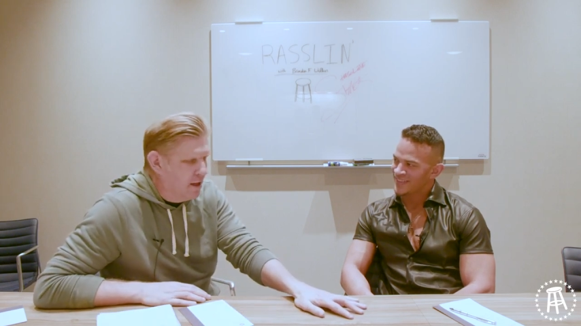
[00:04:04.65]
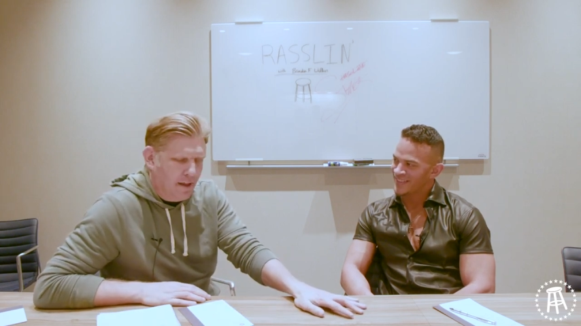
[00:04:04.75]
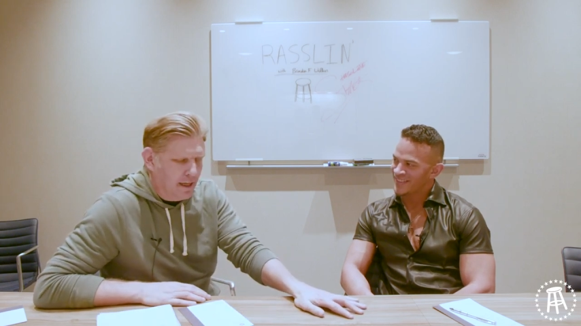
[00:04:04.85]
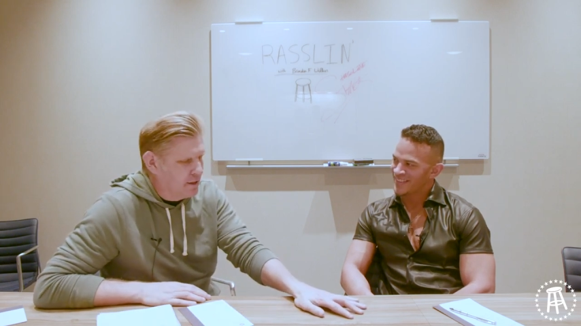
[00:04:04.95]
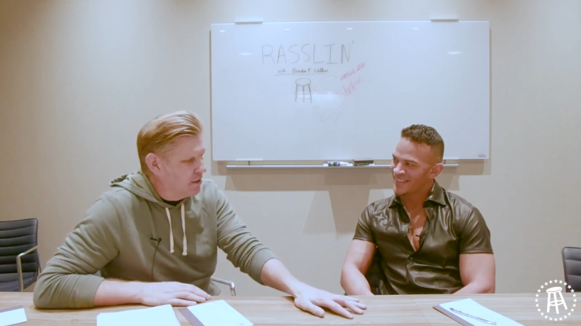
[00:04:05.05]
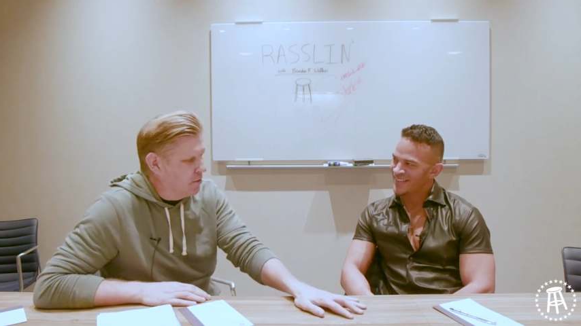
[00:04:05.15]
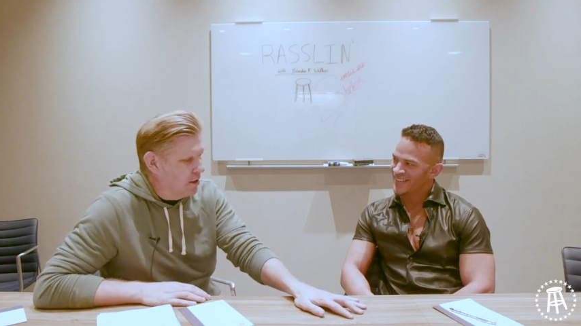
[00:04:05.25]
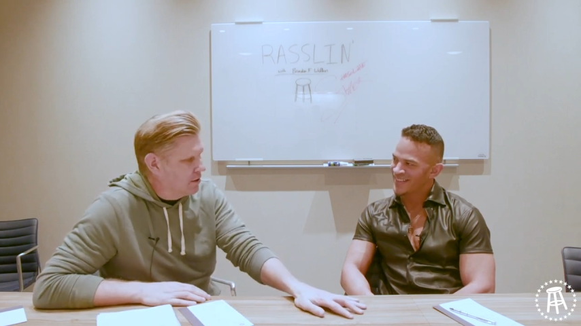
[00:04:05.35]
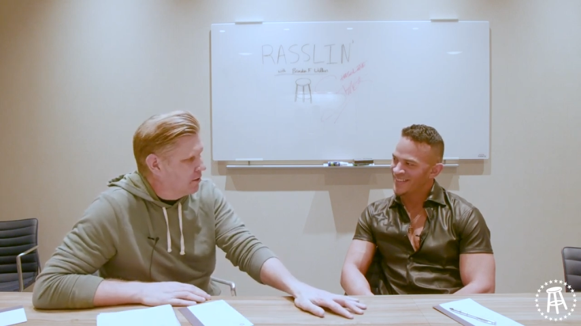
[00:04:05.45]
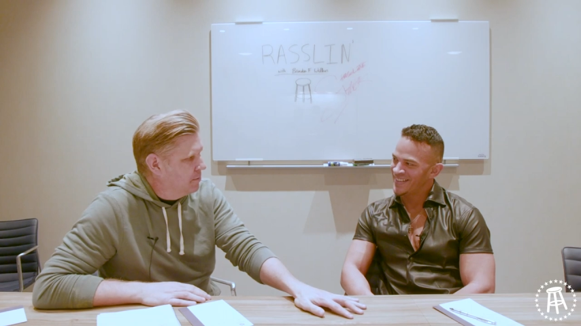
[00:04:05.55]
Speaker 1: That's so
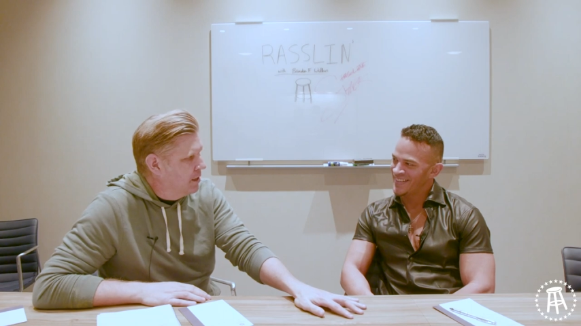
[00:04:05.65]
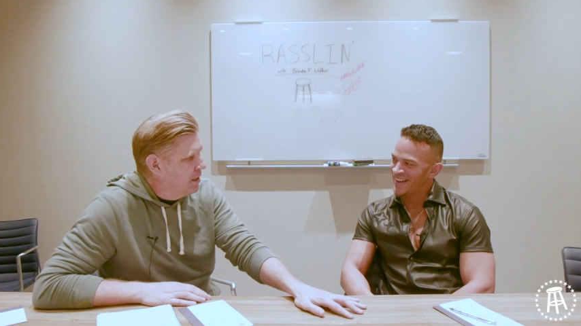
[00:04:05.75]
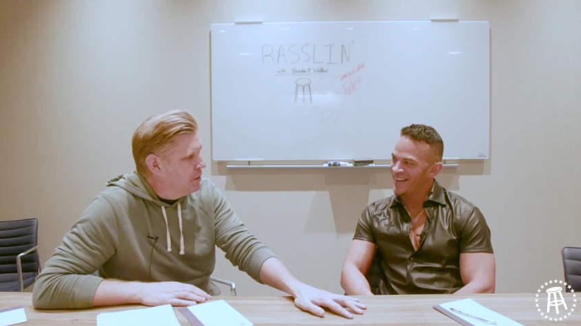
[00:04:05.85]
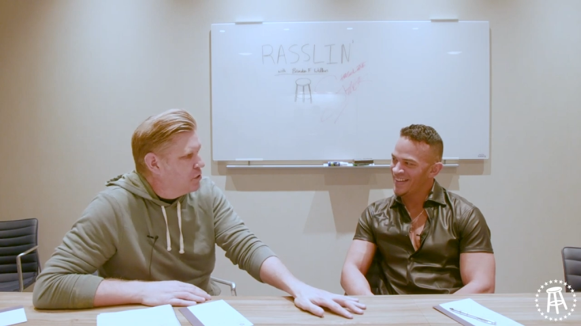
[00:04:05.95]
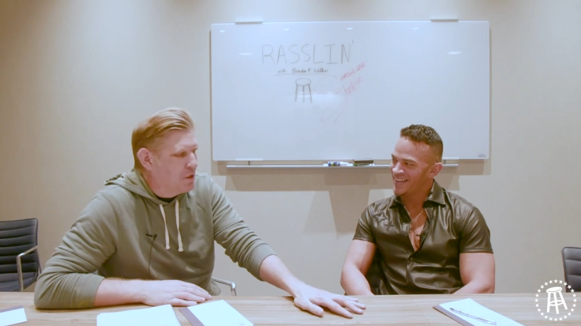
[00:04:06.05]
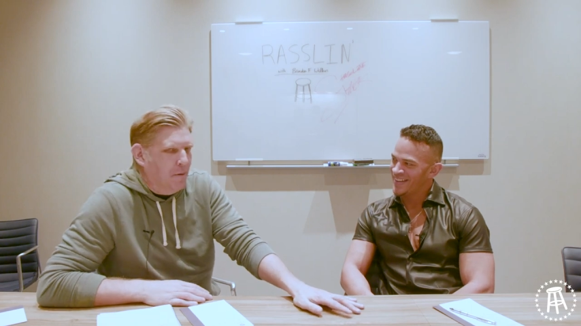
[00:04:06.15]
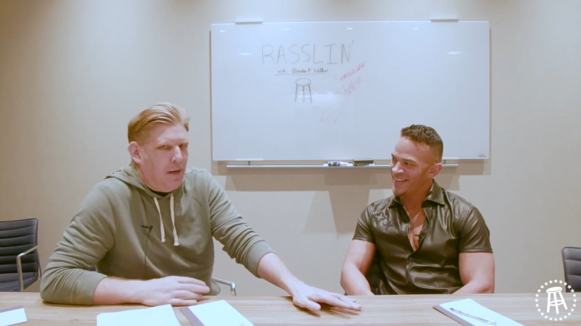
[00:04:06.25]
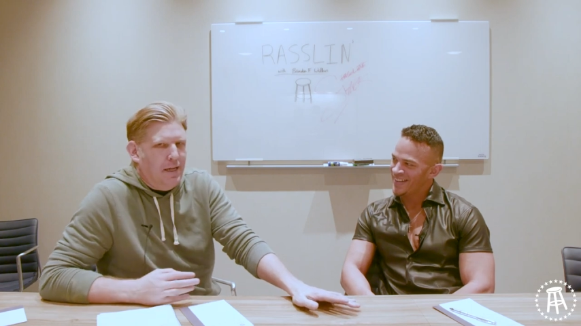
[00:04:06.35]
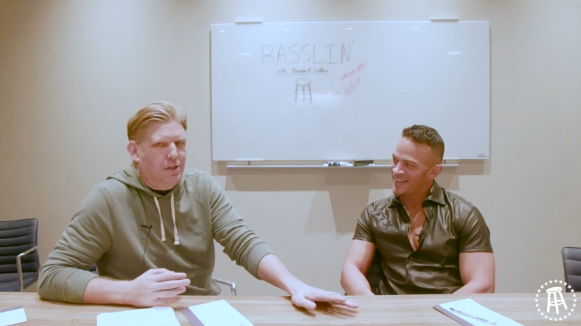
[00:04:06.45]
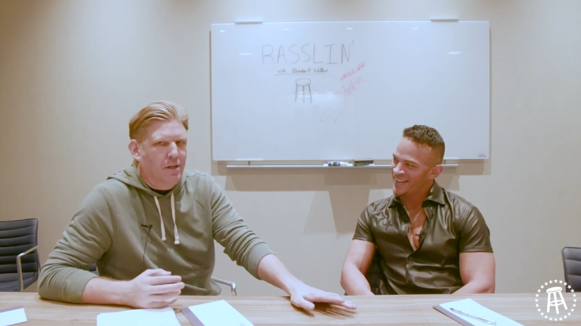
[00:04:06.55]
awesome. Yeah. Just
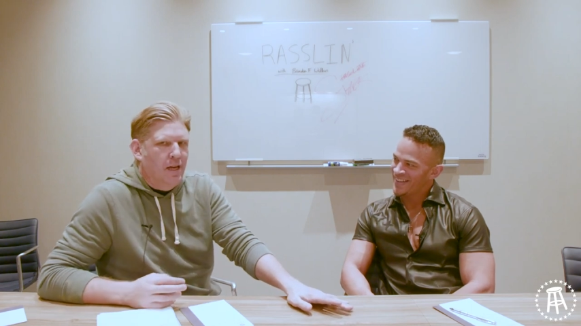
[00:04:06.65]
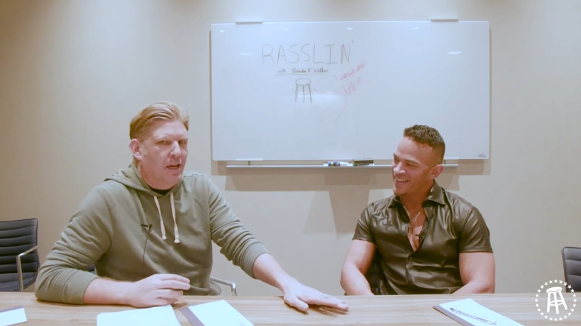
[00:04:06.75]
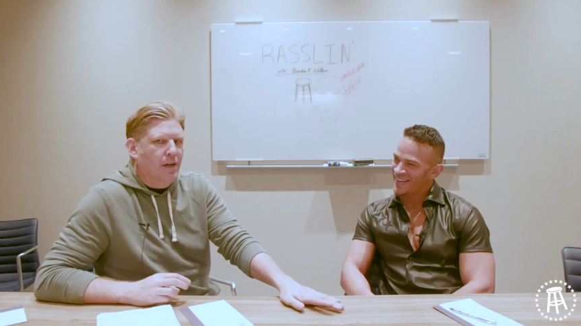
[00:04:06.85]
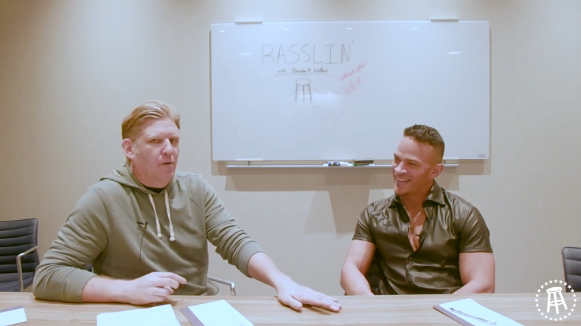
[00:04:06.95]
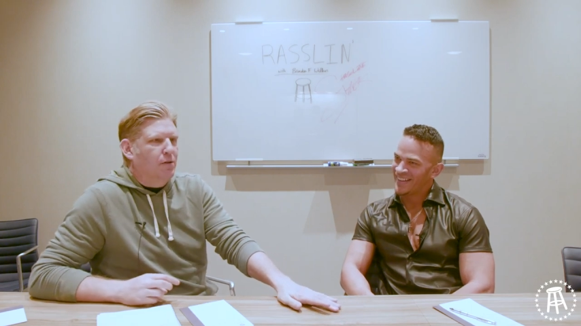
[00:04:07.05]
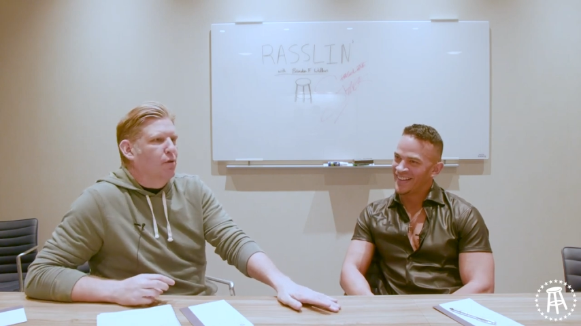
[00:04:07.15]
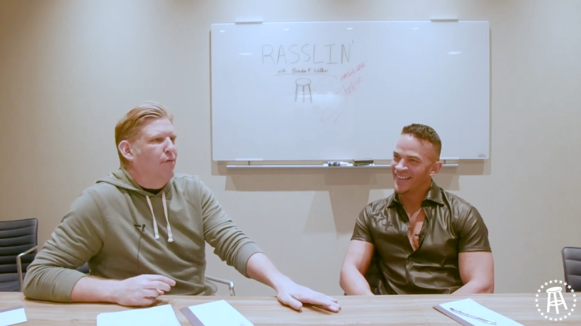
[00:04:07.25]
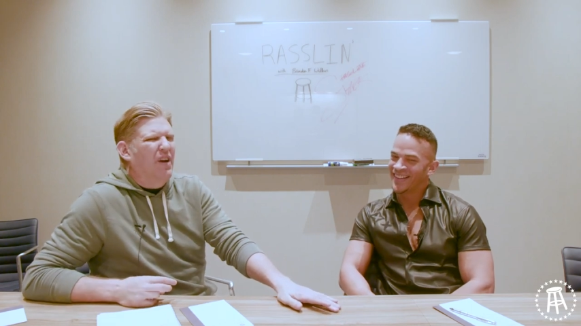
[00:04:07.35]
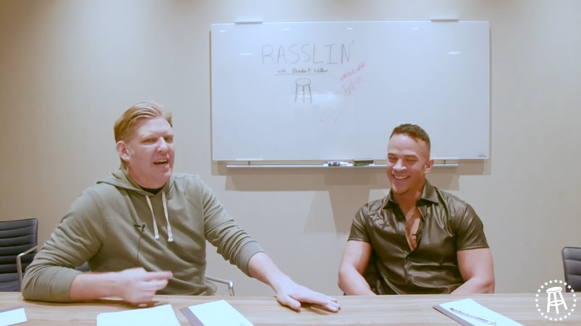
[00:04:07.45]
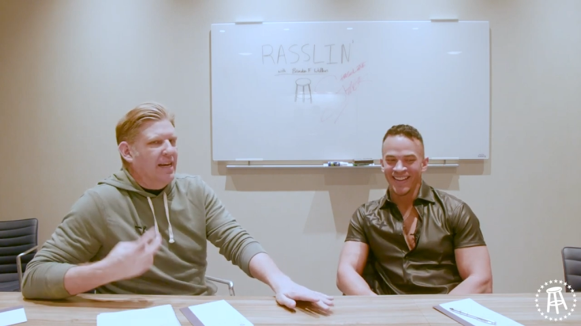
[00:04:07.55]
imagine going to a
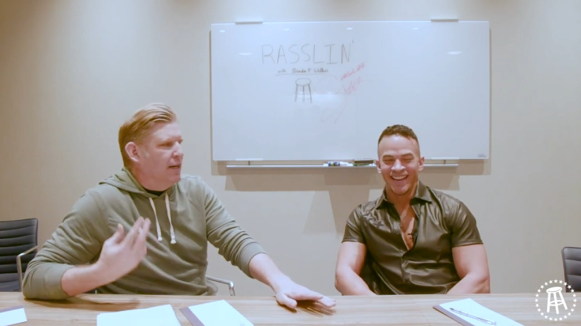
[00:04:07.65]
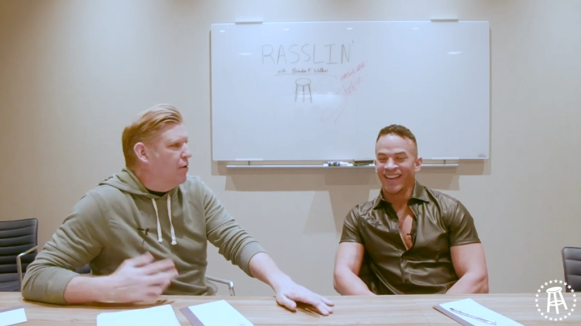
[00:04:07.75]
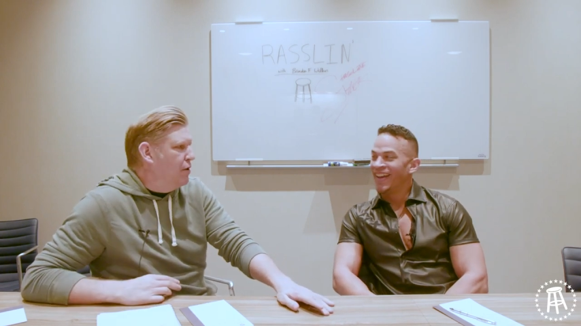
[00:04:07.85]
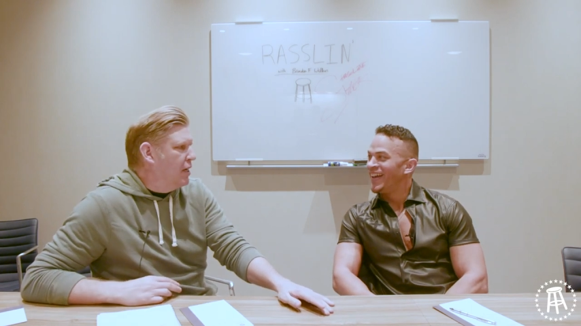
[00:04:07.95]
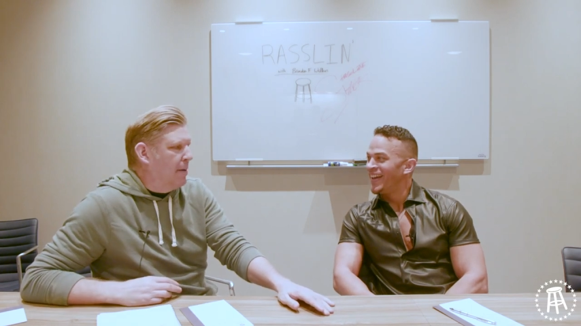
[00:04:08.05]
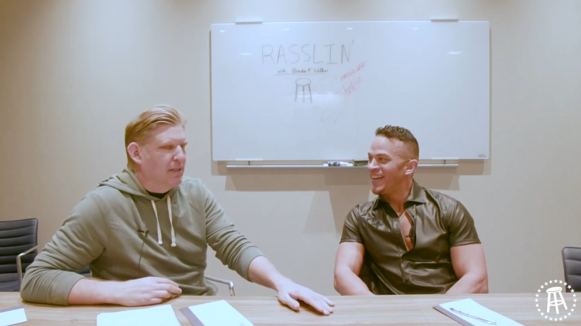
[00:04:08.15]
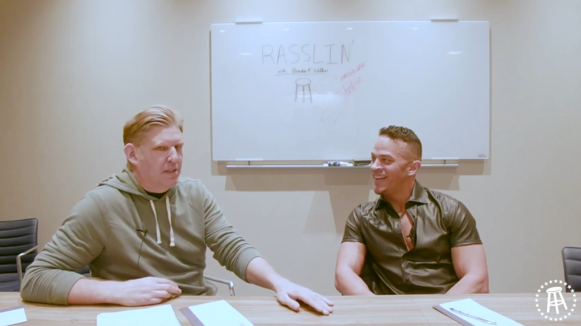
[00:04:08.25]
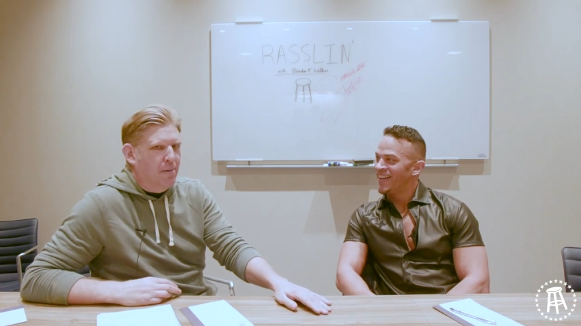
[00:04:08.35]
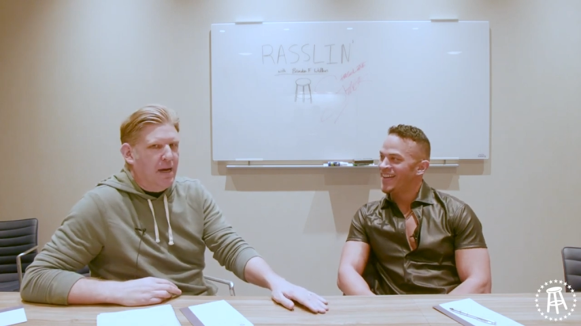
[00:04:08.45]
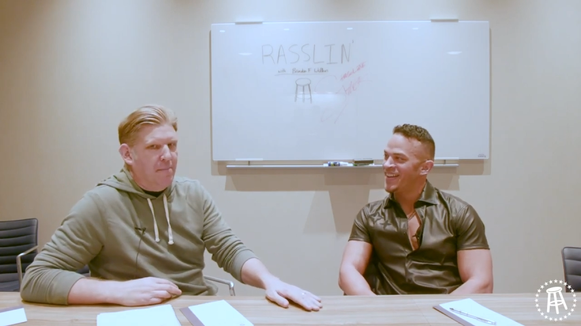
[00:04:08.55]
fight and knowing you can't
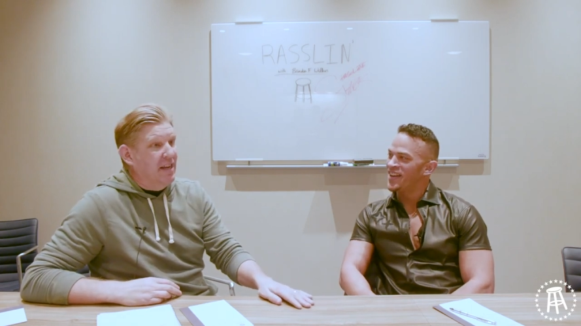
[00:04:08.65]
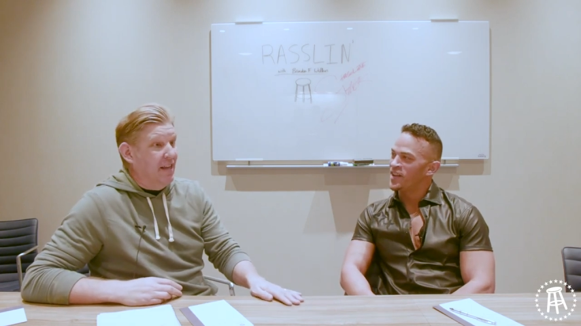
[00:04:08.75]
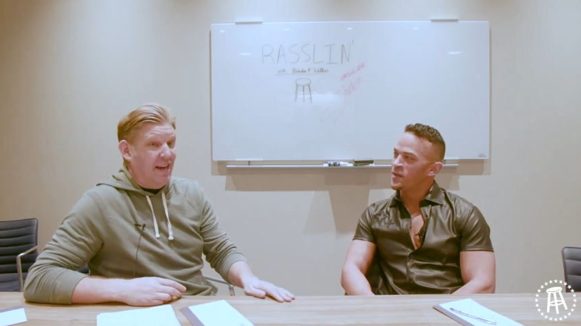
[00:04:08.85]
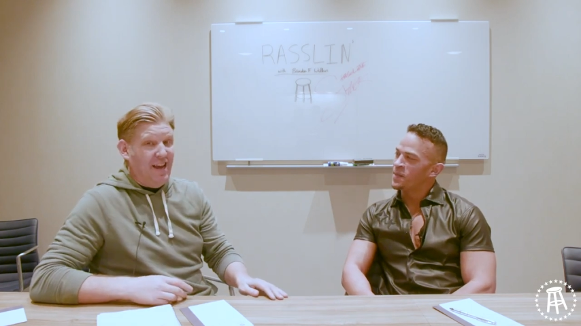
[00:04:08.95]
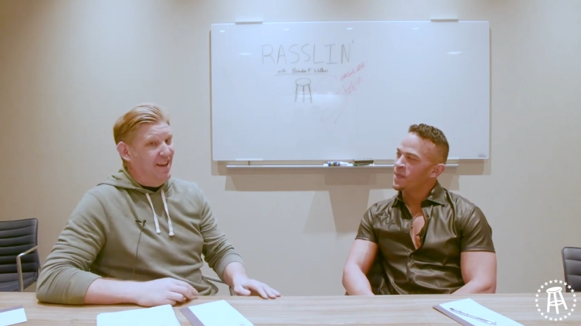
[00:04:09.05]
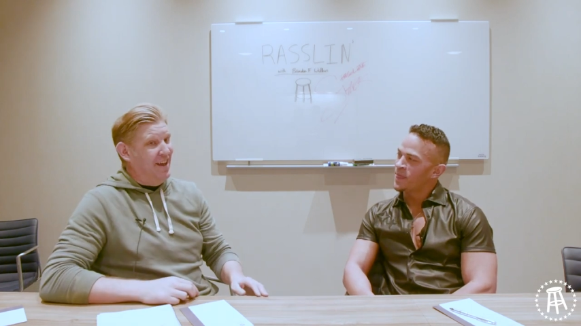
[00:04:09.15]
participate and being like,